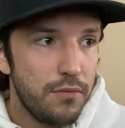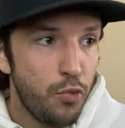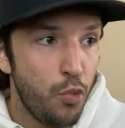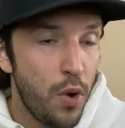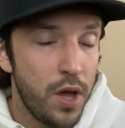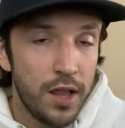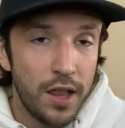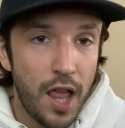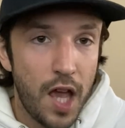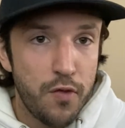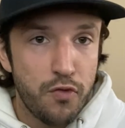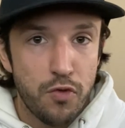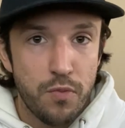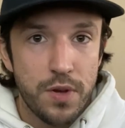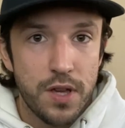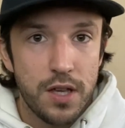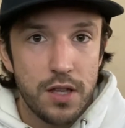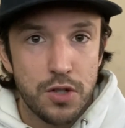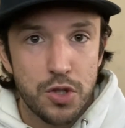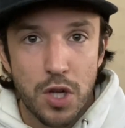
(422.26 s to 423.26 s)
life will
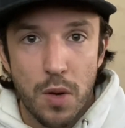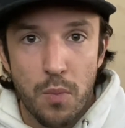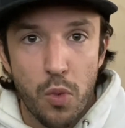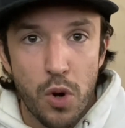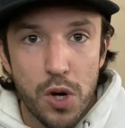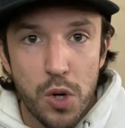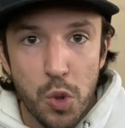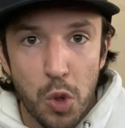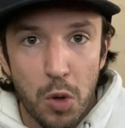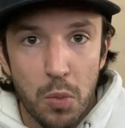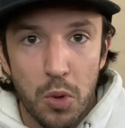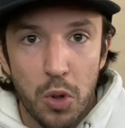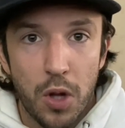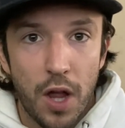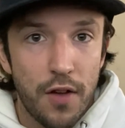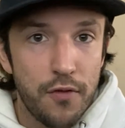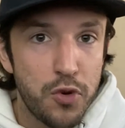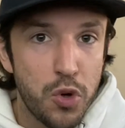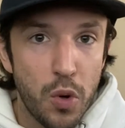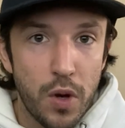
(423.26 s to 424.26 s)
be somewhat normal. I
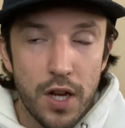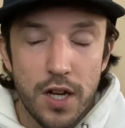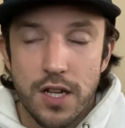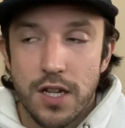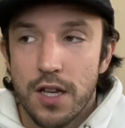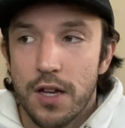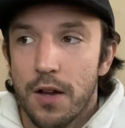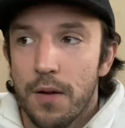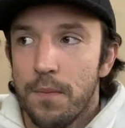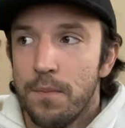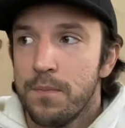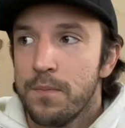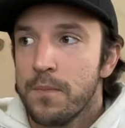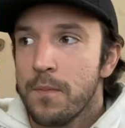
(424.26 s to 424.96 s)
have no idea.